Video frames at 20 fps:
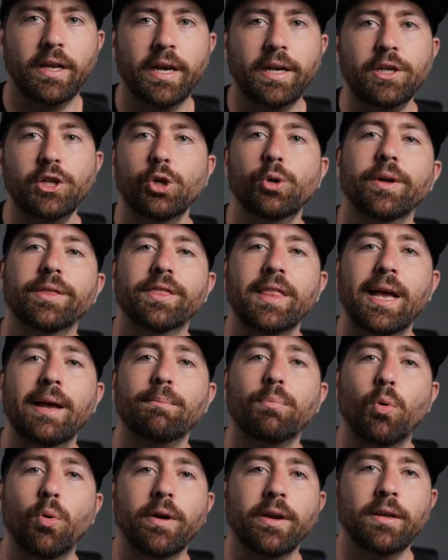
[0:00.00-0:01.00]
And I knew at
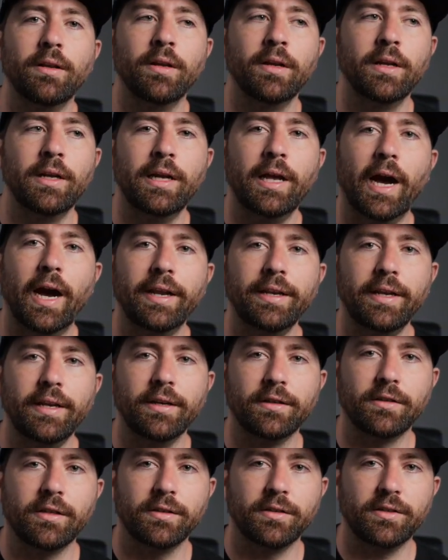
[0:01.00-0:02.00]
that point I
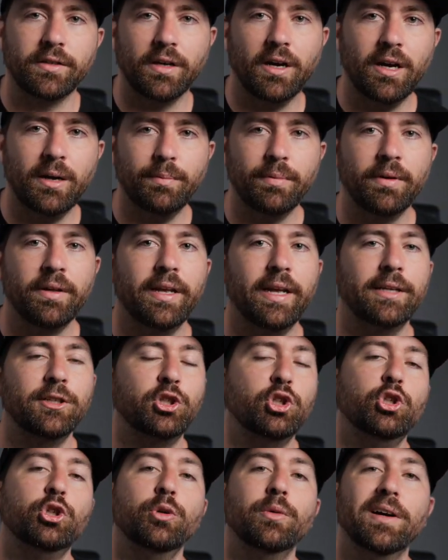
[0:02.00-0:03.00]
needed to stop and
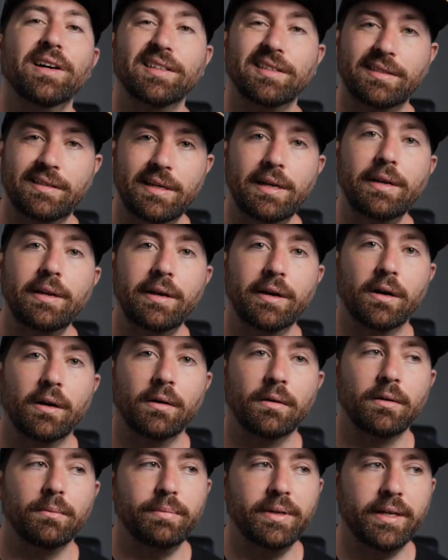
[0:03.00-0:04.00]
shoot a scene
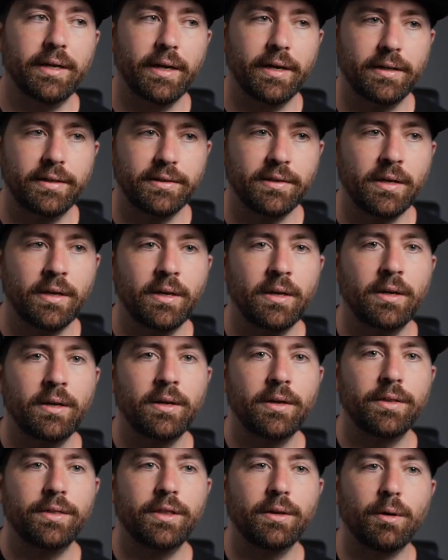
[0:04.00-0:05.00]
here because
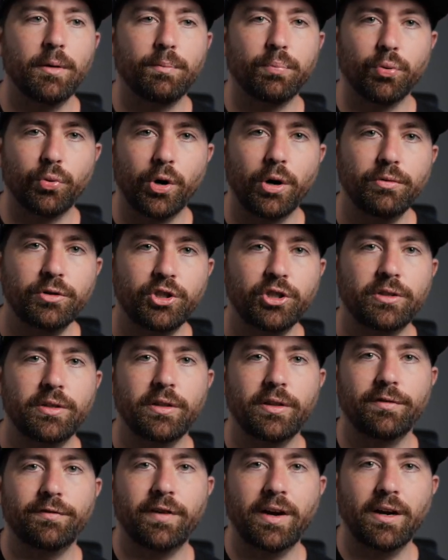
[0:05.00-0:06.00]
the approach to
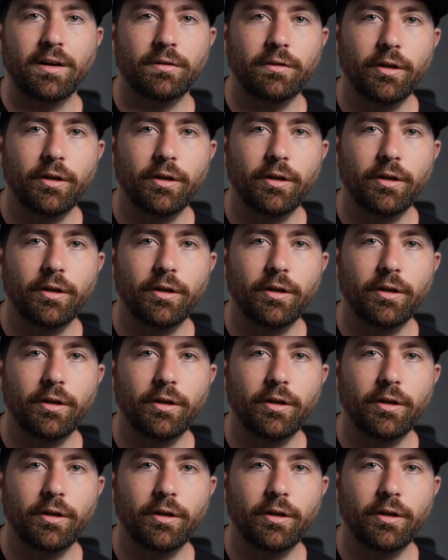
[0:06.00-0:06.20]
the fire